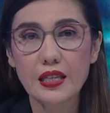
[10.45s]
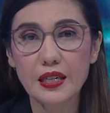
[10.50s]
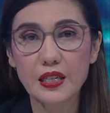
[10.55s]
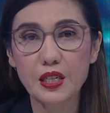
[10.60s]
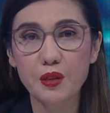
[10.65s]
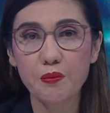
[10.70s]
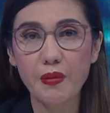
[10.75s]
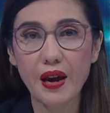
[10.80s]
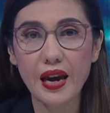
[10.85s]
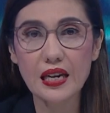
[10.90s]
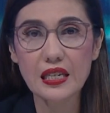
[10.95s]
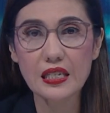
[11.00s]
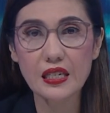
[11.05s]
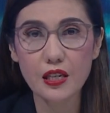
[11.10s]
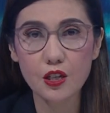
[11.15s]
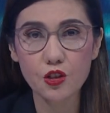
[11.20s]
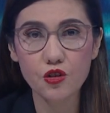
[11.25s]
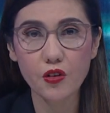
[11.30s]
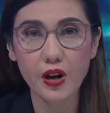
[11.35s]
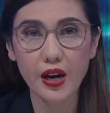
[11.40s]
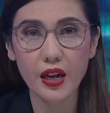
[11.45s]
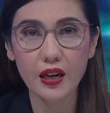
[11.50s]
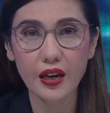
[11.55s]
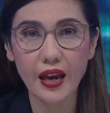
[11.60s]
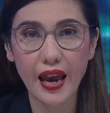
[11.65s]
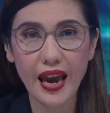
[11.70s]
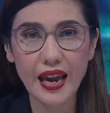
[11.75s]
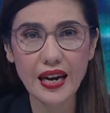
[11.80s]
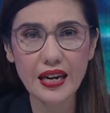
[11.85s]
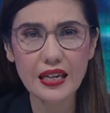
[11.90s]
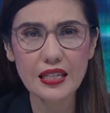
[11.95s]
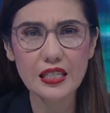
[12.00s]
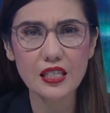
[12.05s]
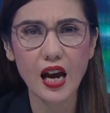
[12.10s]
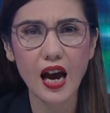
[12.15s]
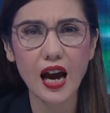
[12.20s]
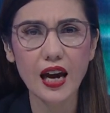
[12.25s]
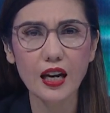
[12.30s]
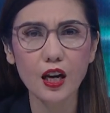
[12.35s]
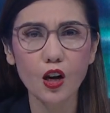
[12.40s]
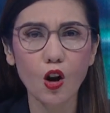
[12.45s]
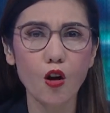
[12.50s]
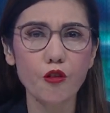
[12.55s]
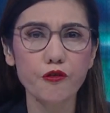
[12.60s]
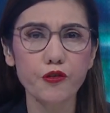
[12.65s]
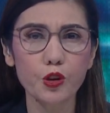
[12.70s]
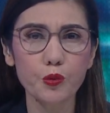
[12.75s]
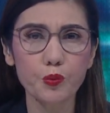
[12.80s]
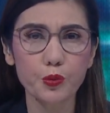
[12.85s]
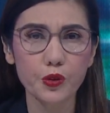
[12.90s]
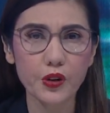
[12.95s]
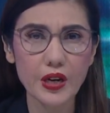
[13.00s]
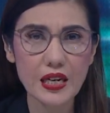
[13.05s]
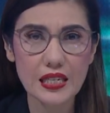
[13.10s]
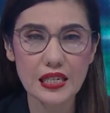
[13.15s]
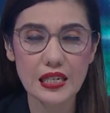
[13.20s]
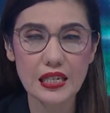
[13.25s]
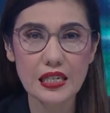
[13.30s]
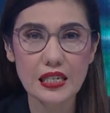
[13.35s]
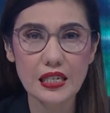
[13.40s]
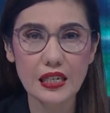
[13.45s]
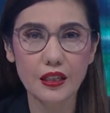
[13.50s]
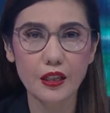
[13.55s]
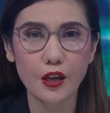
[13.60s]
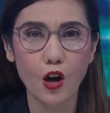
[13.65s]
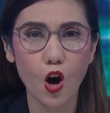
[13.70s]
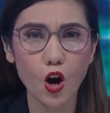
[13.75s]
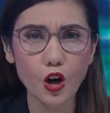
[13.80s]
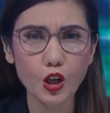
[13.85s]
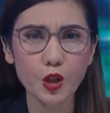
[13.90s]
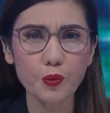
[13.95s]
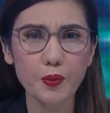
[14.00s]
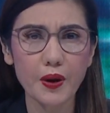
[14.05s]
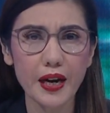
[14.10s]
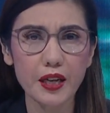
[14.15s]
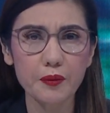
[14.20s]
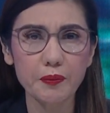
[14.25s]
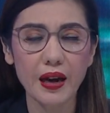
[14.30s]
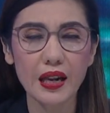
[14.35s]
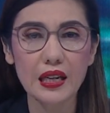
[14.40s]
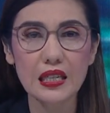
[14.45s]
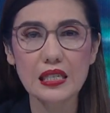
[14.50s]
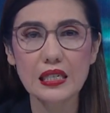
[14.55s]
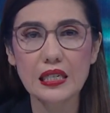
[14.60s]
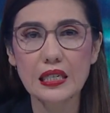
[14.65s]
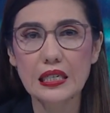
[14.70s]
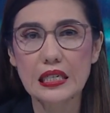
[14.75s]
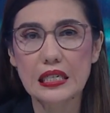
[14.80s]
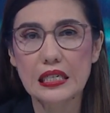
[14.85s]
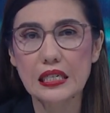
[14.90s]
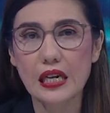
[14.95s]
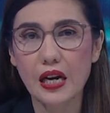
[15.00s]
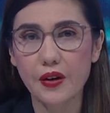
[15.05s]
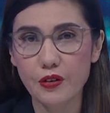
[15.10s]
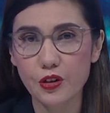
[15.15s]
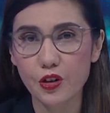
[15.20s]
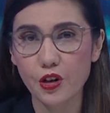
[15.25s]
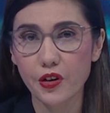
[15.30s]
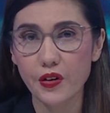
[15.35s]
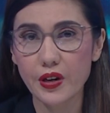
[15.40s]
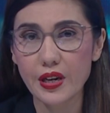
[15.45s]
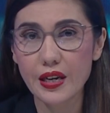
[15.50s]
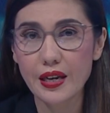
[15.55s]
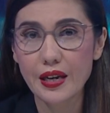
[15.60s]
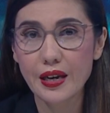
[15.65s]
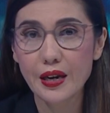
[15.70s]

that demands Israel end its unlawful presence in the occupied Palestinian territory